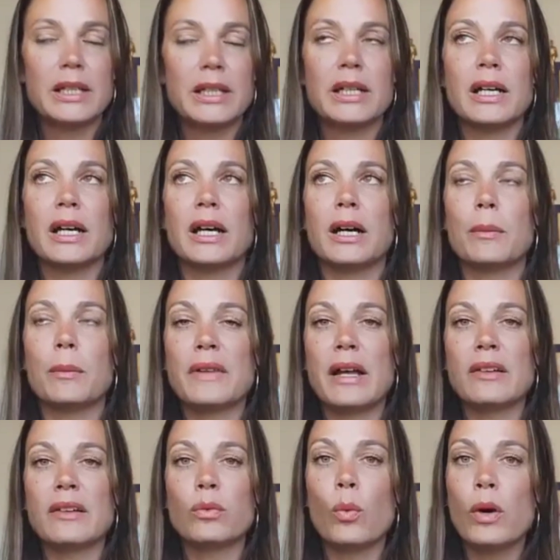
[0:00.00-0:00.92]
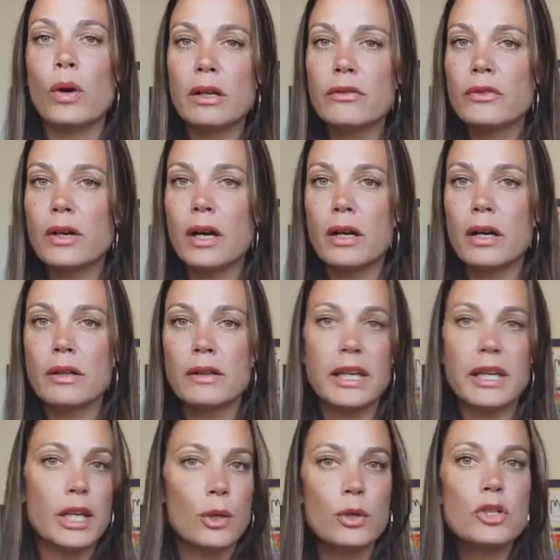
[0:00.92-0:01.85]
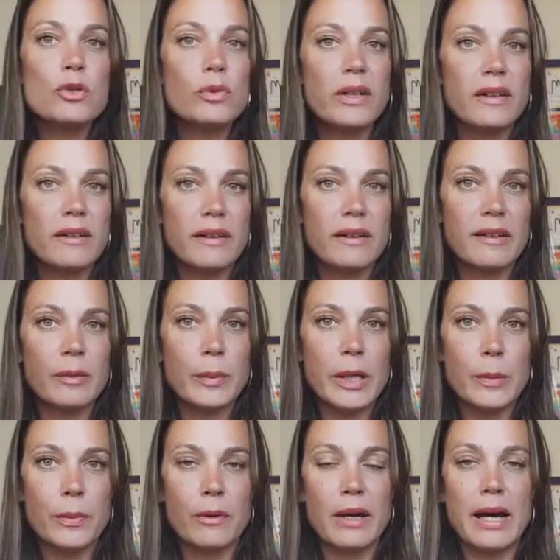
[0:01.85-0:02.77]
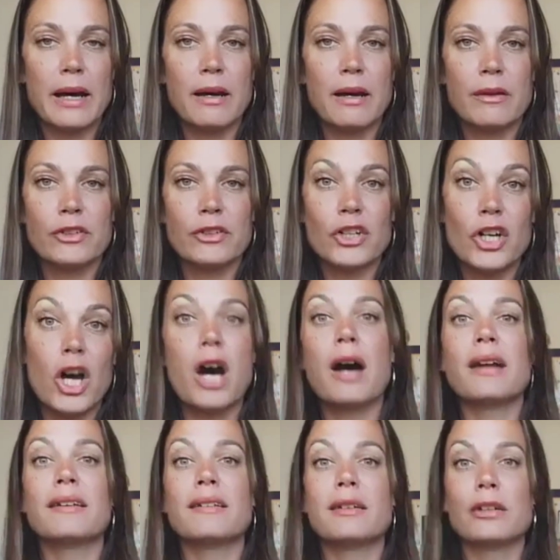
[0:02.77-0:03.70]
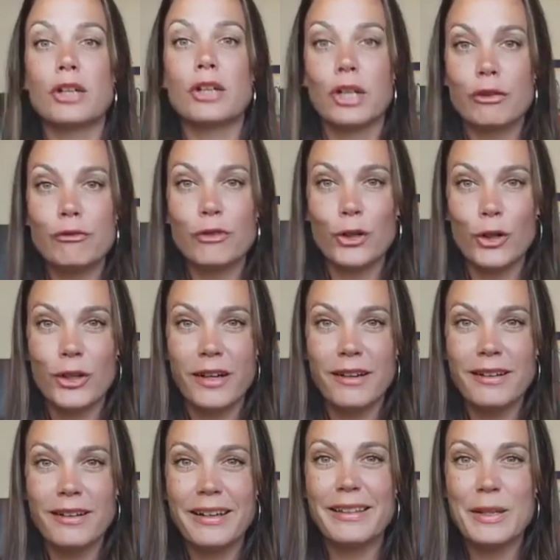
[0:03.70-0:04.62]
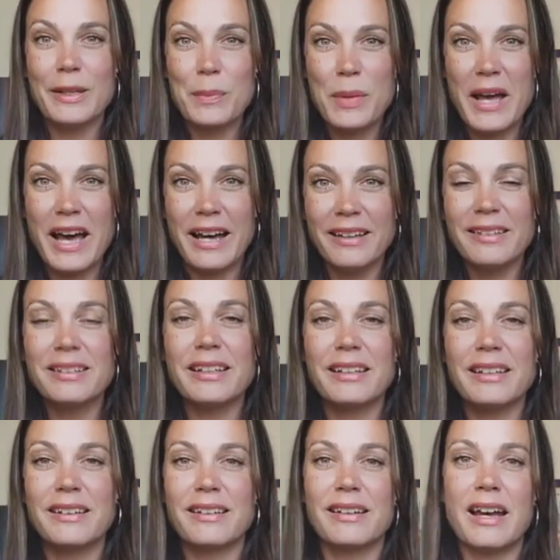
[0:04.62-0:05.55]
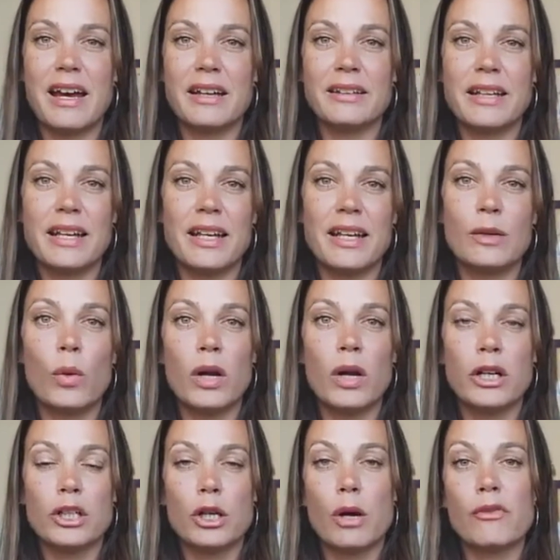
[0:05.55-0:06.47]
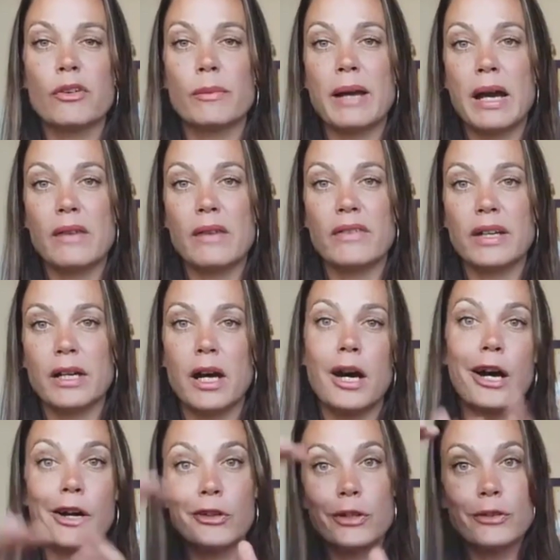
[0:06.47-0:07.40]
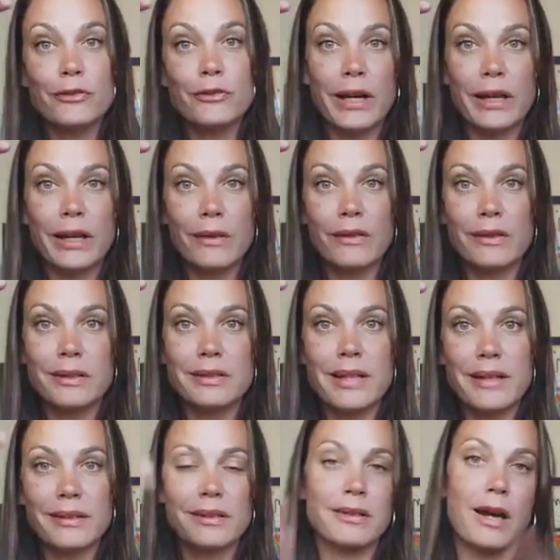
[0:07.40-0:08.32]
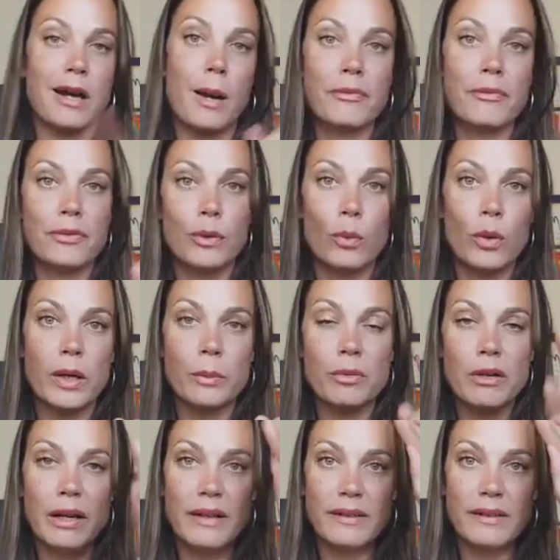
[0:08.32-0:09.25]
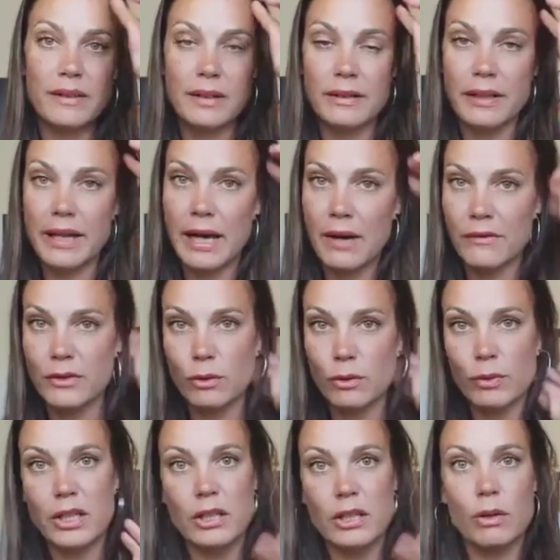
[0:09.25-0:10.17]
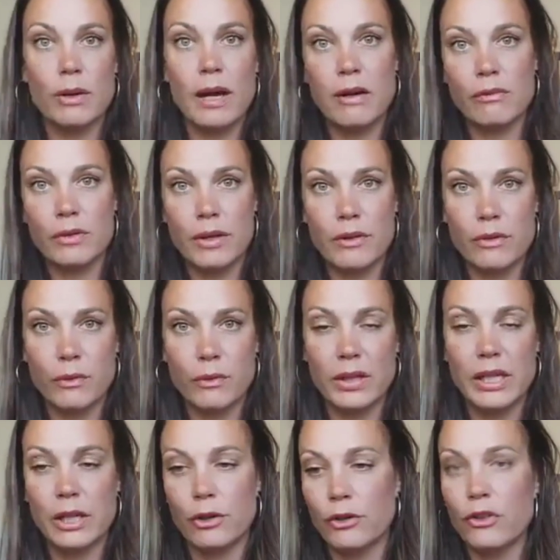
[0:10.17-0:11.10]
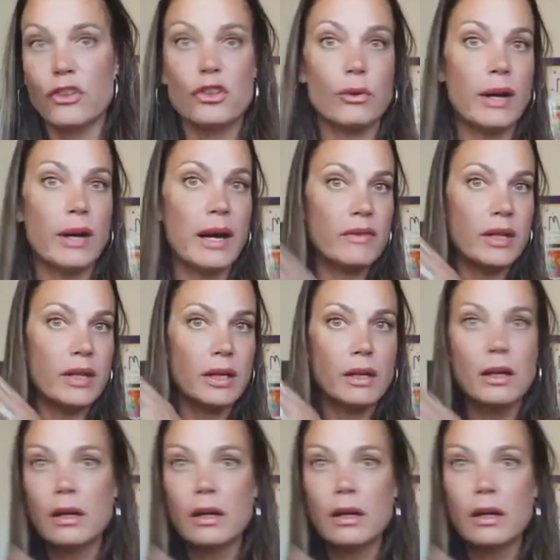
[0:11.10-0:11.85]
That's one of the huge reasons people have not converted in the past, is that they didn't want to go from having 100 files on desktop for one price that they have to renew every 3 years to having